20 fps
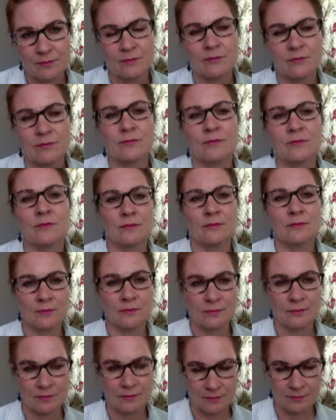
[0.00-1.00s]

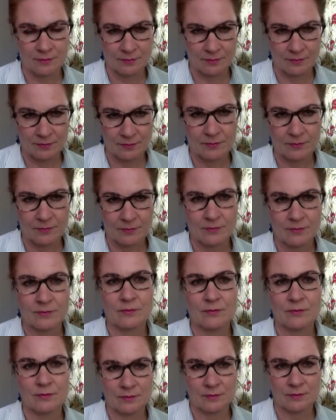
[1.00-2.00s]

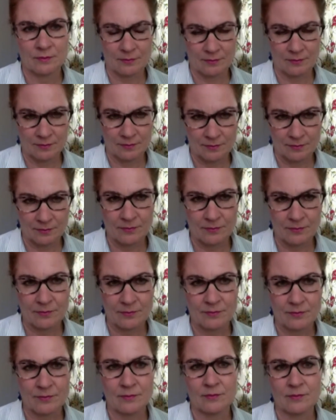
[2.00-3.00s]

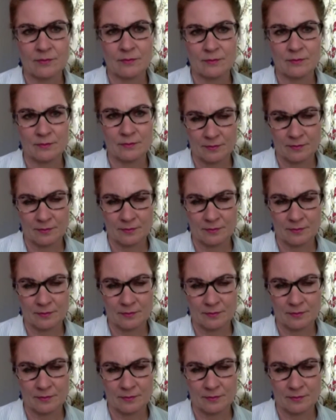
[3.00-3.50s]
(not speaking)